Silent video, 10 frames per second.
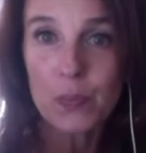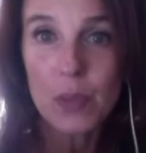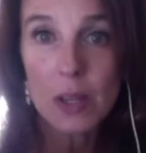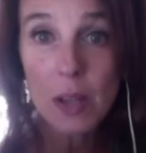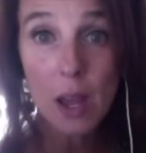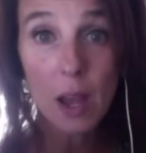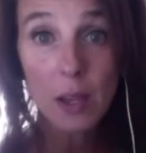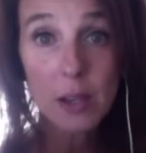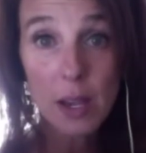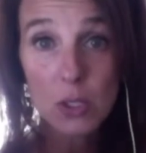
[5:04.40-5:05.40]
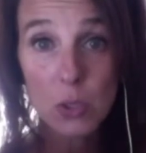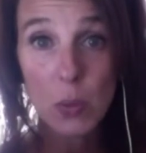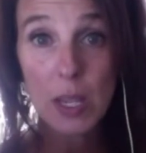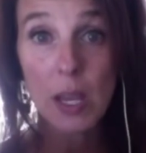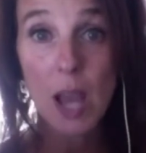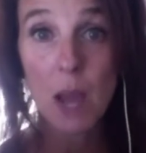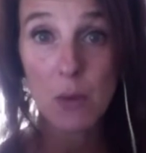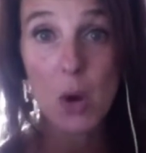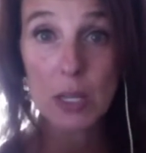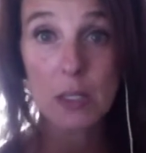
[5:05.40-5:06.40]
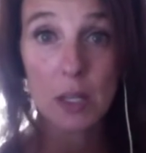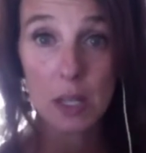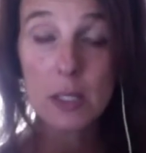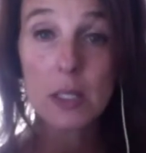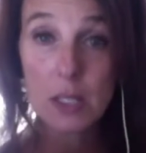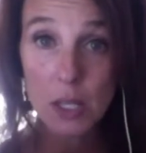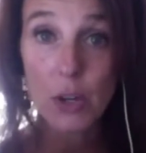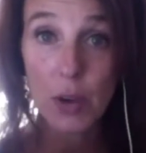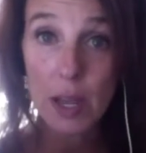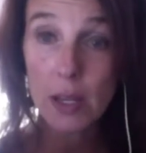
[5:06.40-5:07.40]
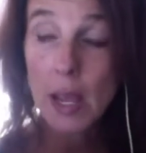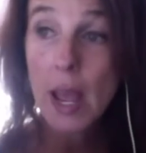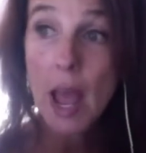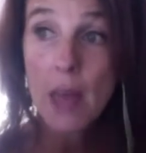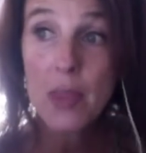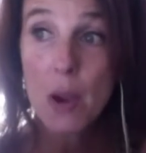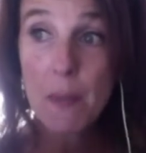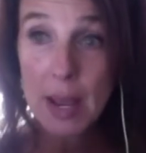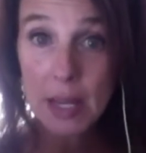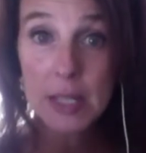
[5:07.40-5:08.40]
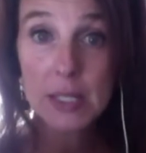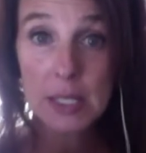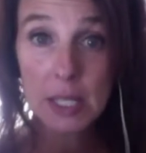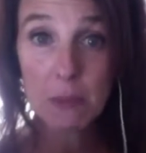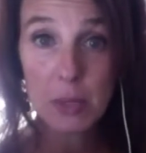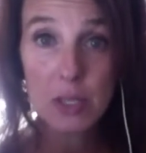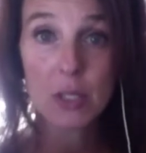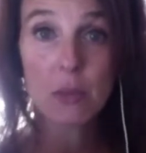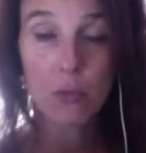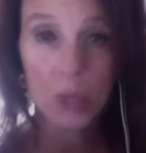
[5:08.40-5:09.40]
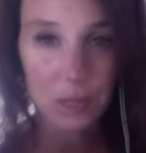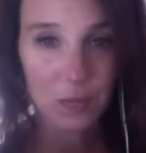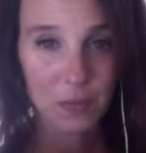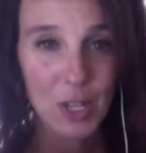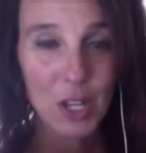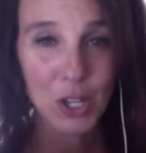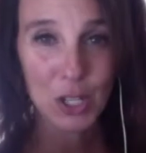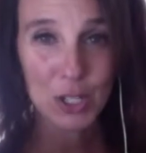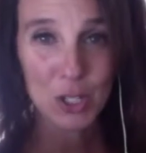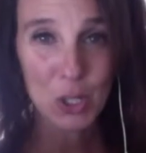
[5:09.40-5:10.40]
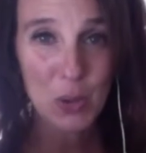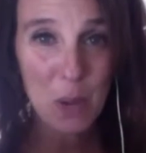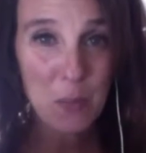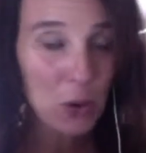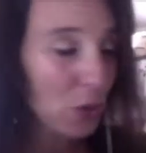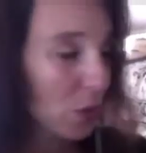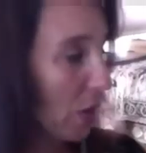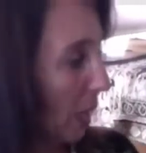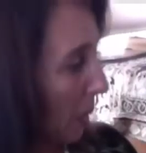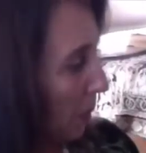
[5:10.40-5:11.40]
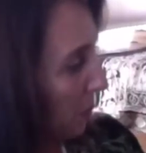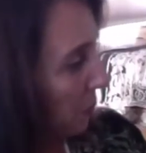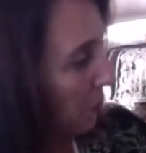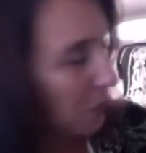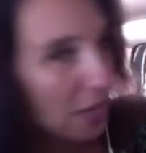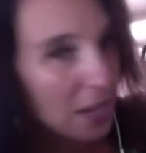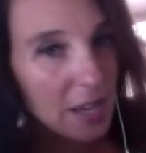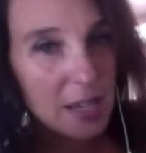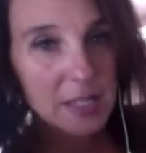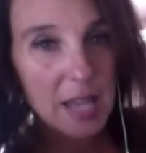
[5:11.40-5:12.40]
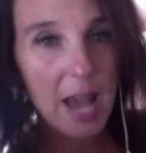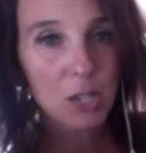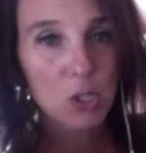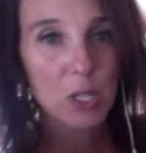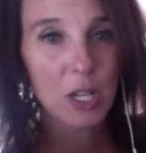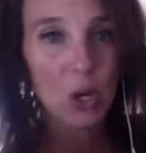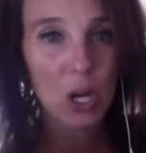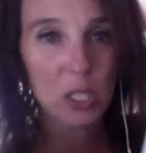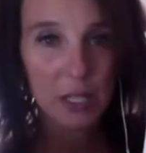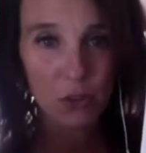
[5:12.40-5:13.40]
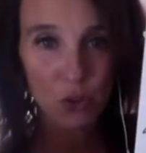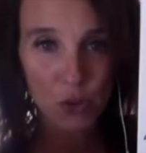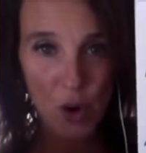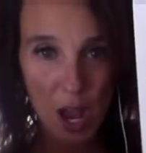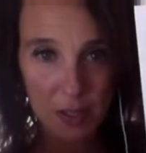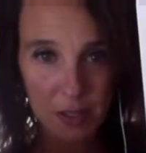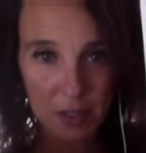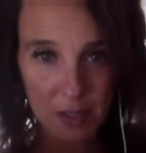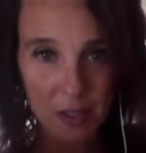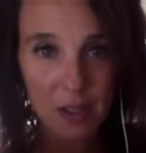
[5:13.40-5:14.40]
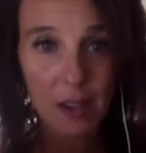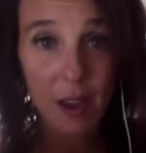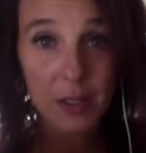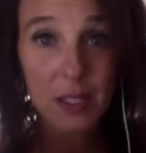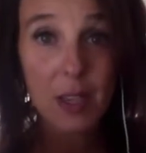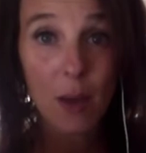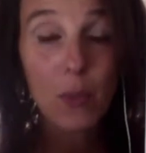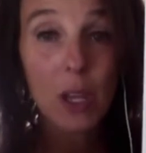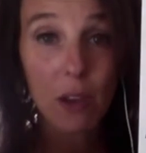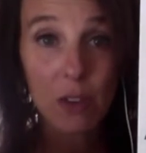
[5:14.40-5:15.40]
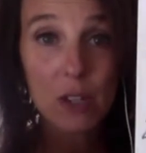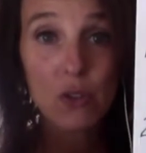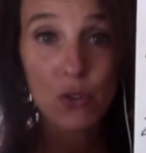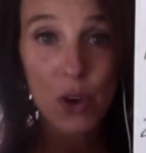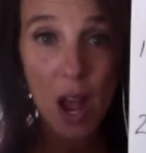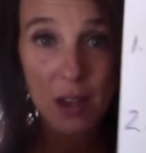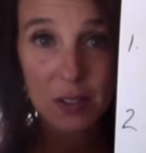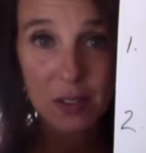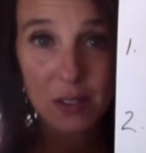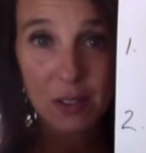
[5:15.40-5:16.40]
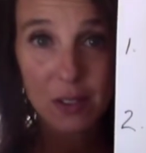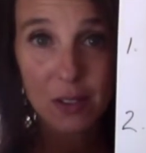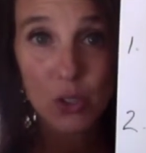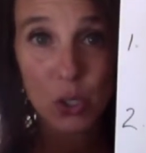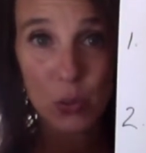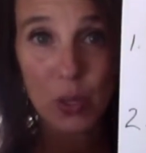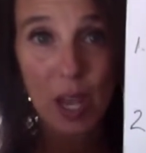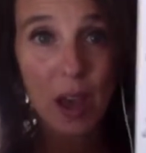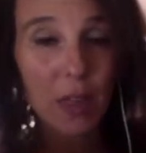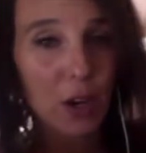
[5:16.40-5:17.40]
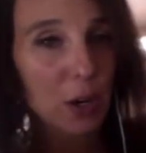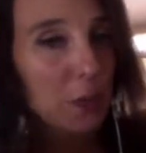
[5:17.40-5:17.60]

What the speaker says: be some research you need to do, but emotionally you've de-escalated yourself. Good, so number 3 is actually called Entrust. Yes, I'm giving trust to the other.